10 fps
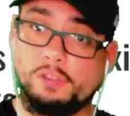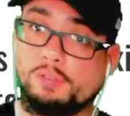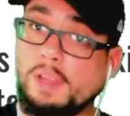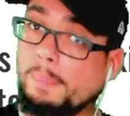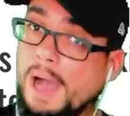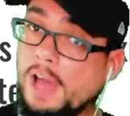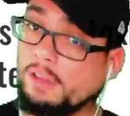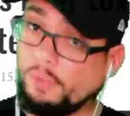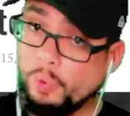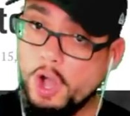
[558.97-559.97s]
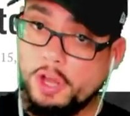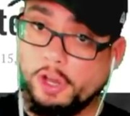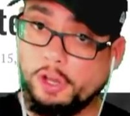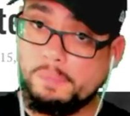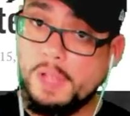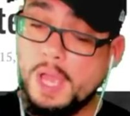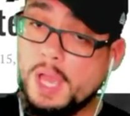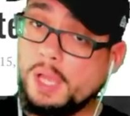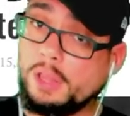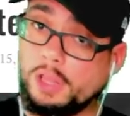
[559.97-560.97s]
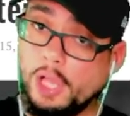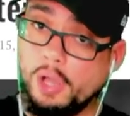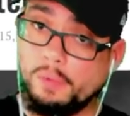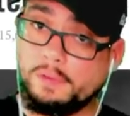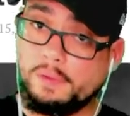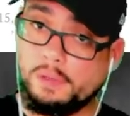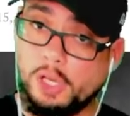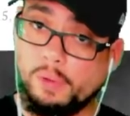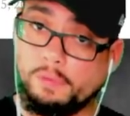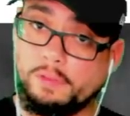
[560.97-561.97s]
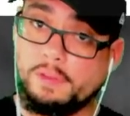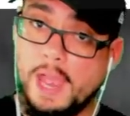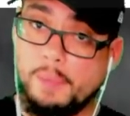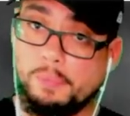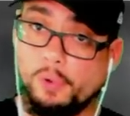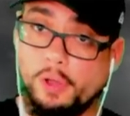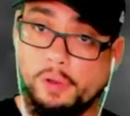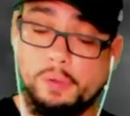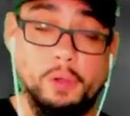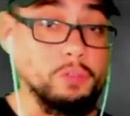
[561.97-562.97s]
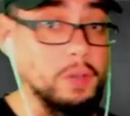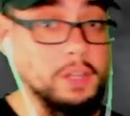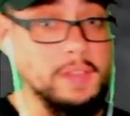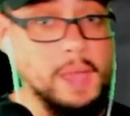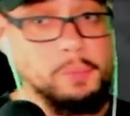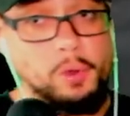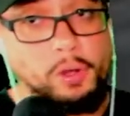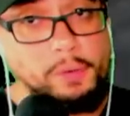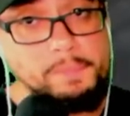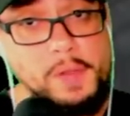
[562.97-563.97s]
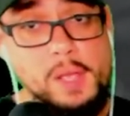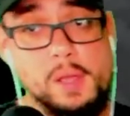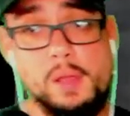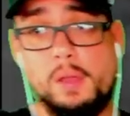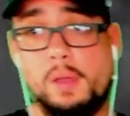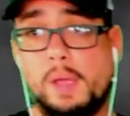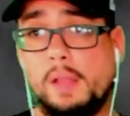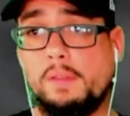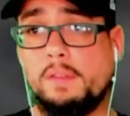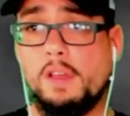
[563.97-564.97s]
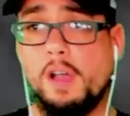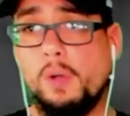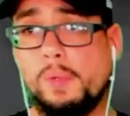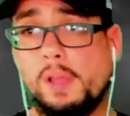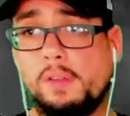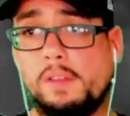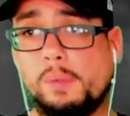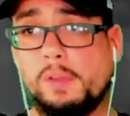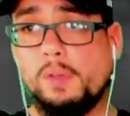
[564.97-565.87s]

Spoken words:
to drink bottles of water. Don't use tap water or drink tap water. All right, so we're going to see what's